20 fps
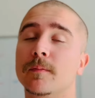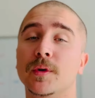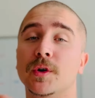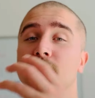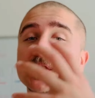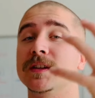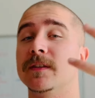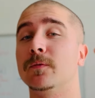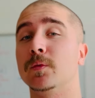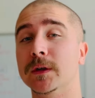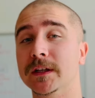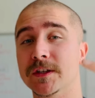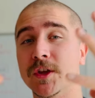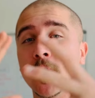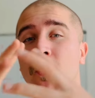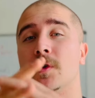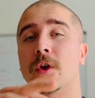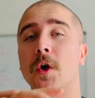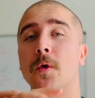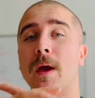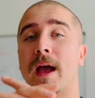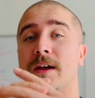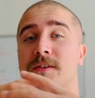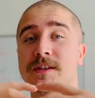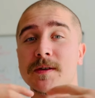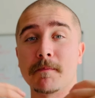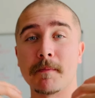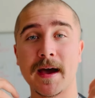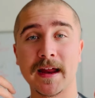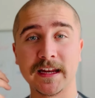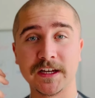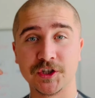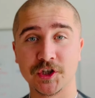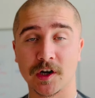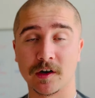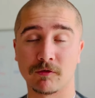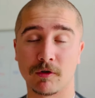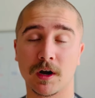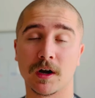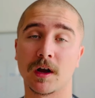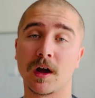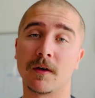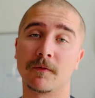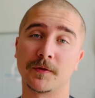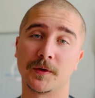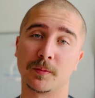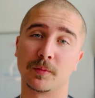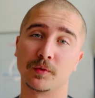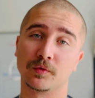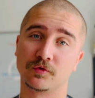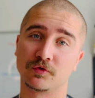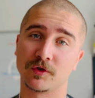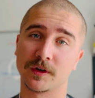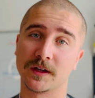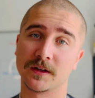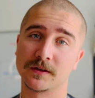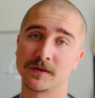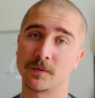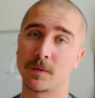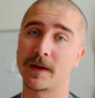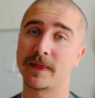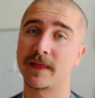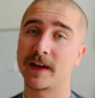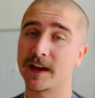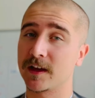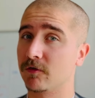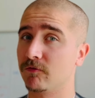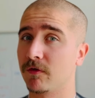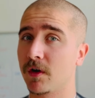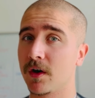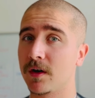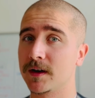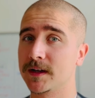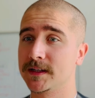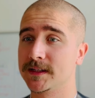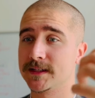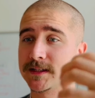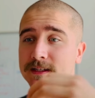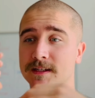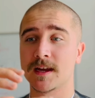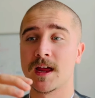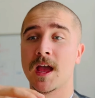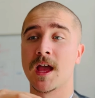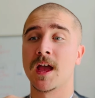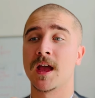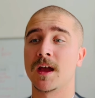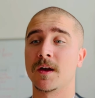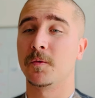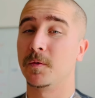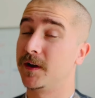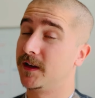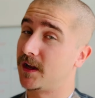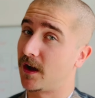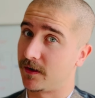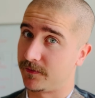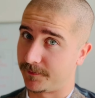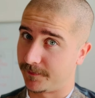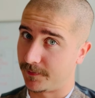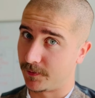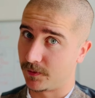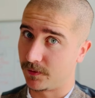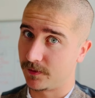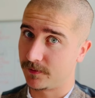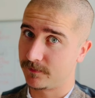because if we don't know how to manage our uncomfortable triggers when they arise, we're done for.